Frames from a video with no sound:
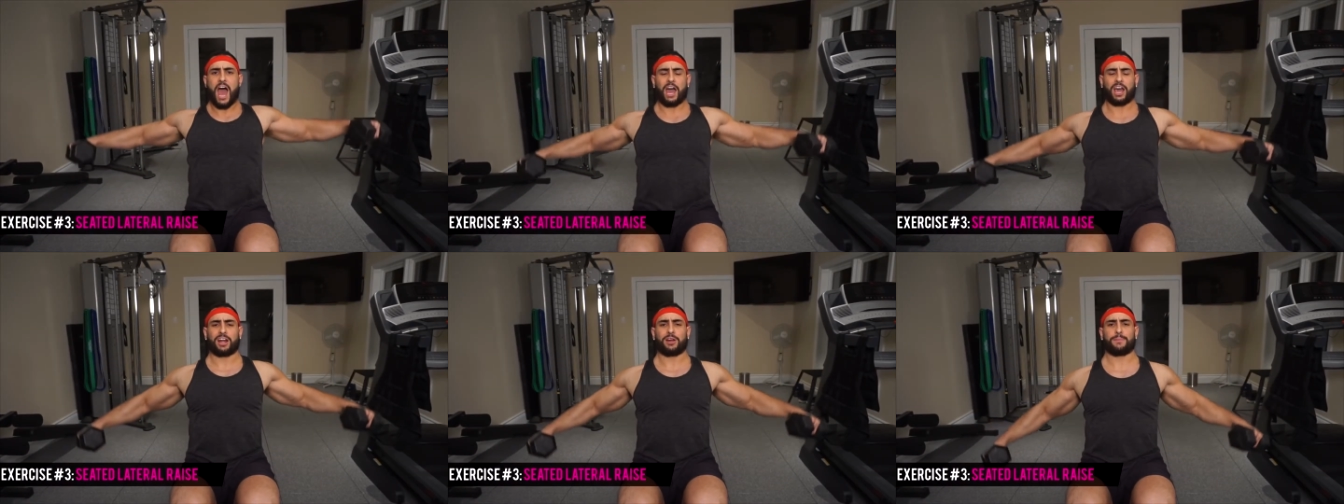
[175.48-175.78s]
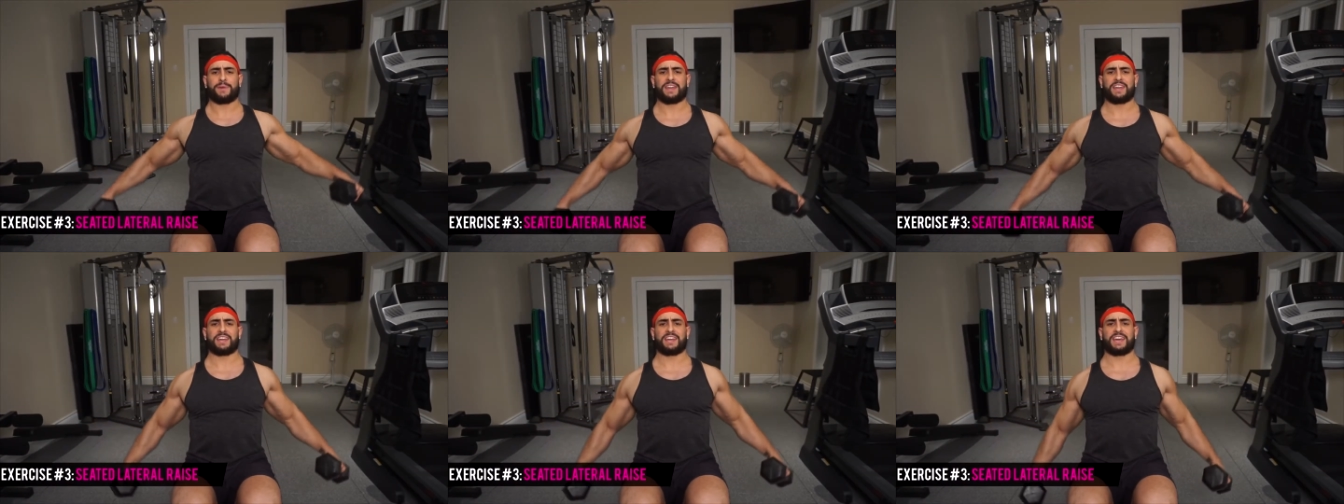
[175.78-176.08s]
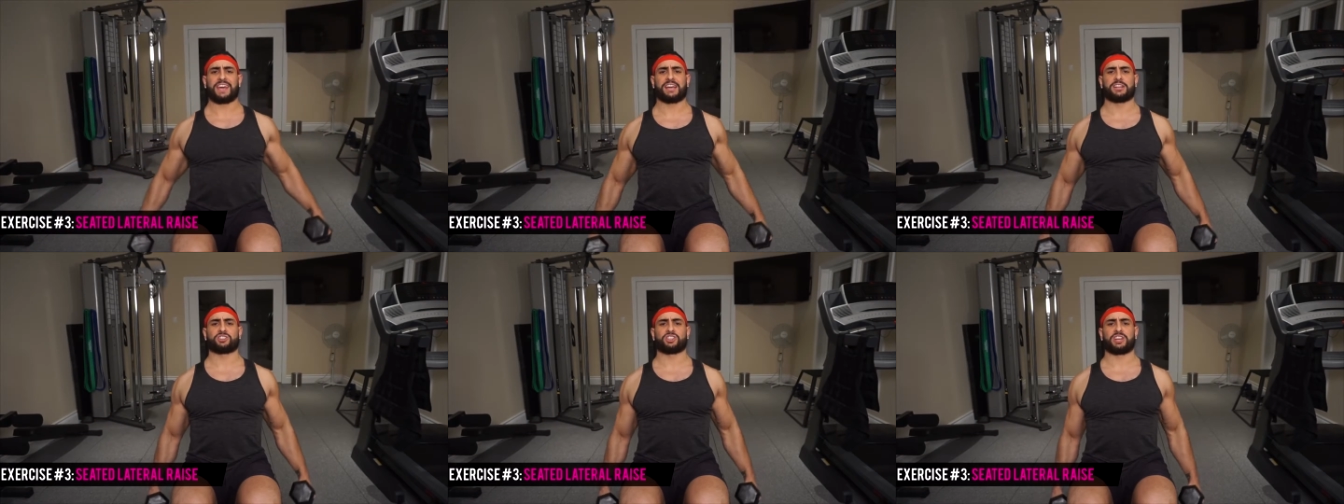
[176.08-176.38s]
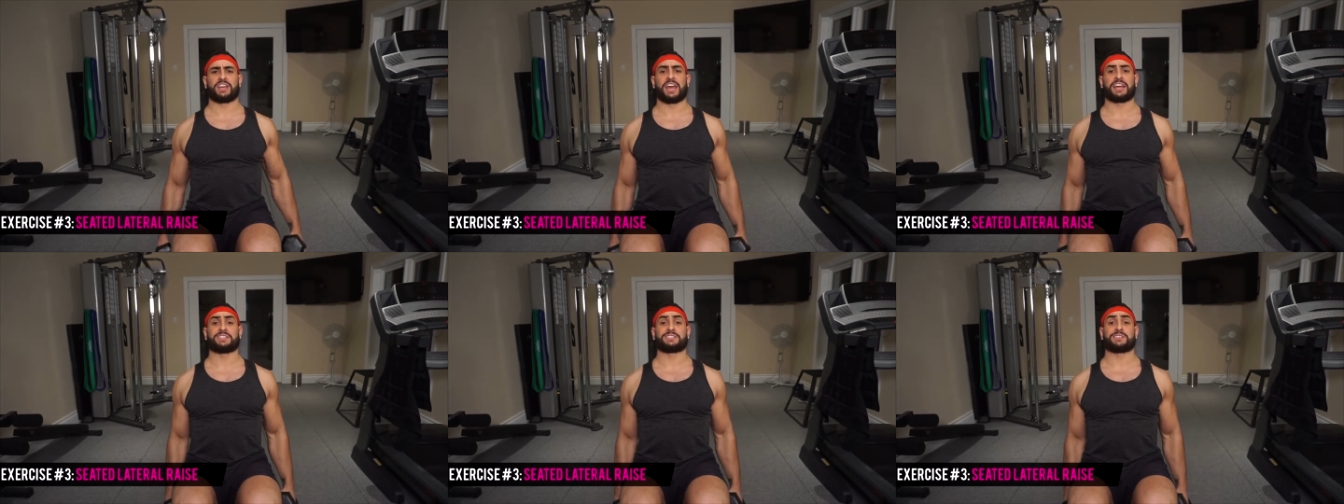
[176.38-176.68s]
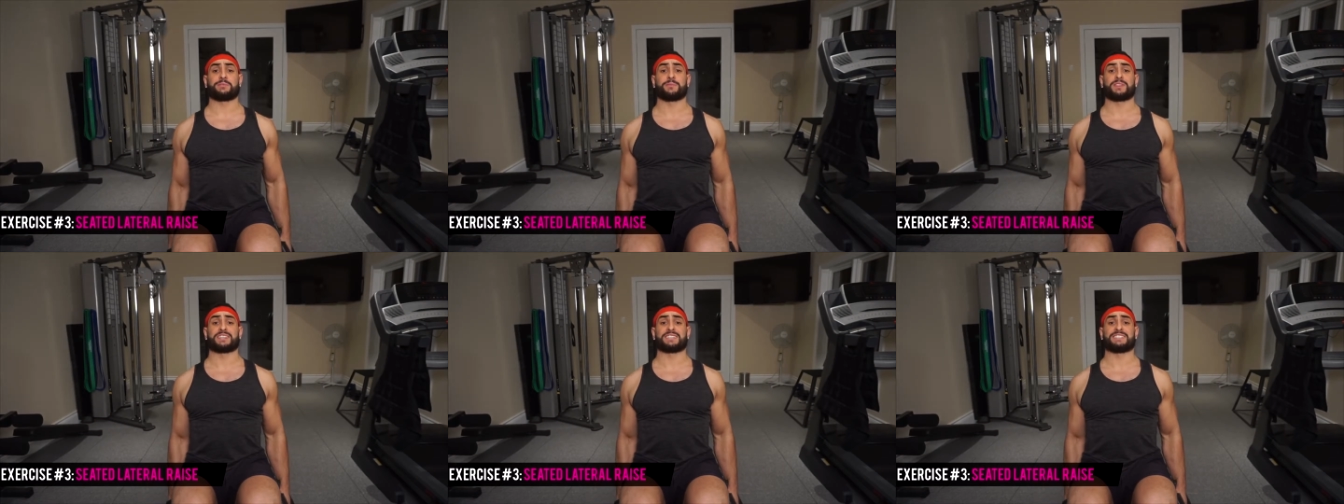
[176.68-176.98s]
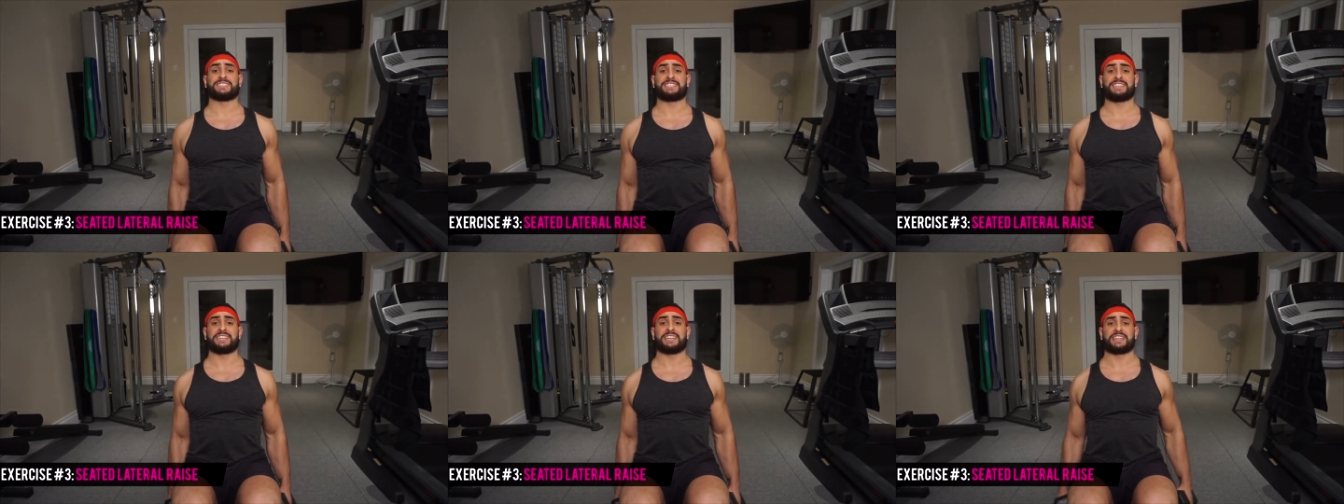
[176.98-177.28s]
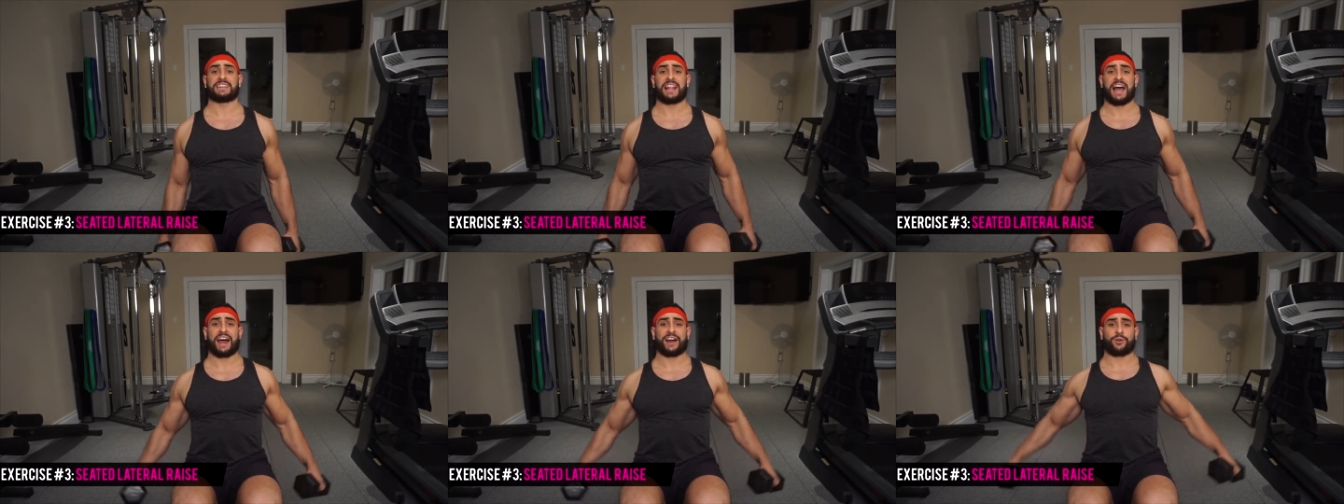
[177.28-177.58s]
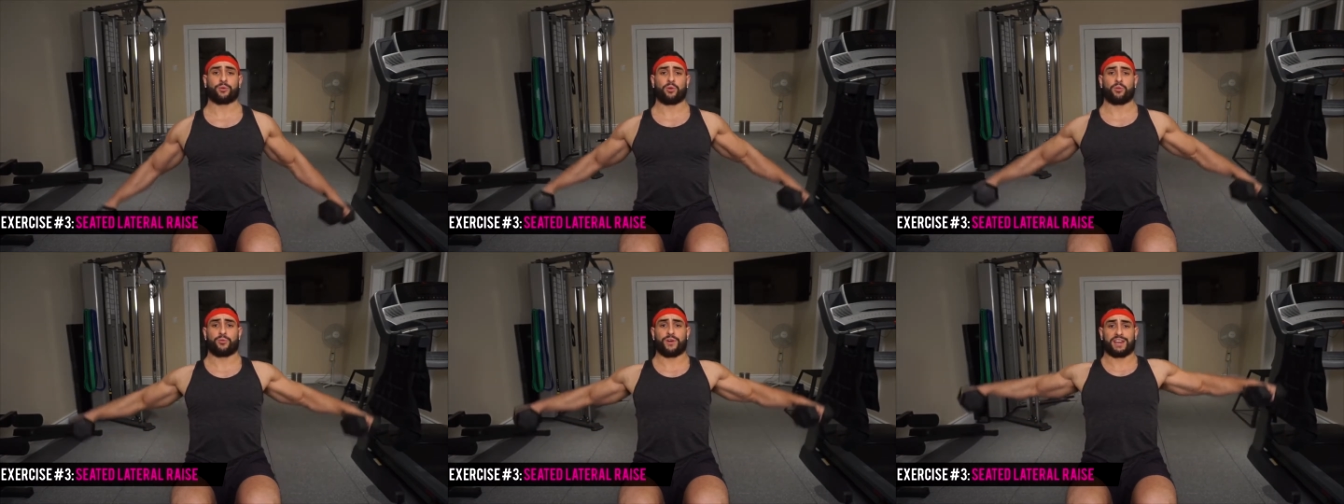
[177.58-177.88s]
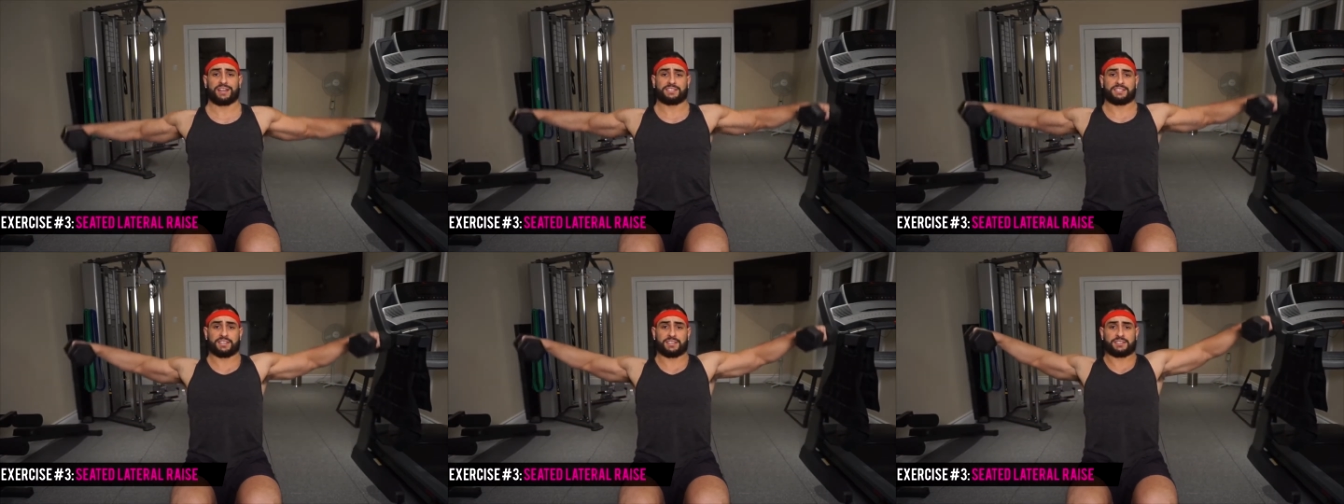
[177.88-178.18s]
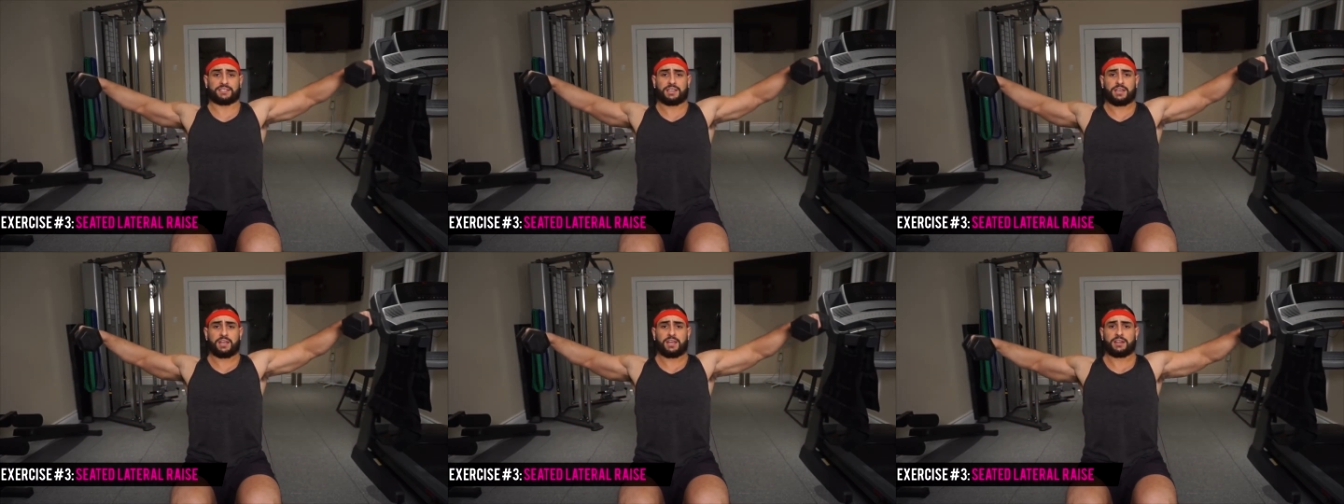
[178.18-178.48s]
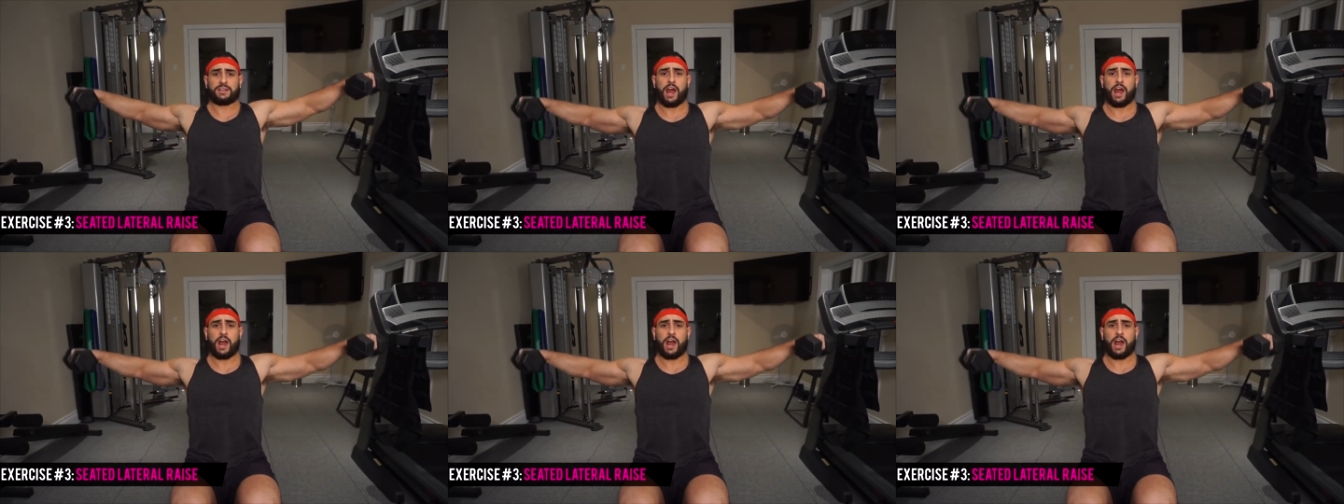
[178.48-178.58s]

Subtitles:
I'm gonna be engaging in some of the seated lateral raises.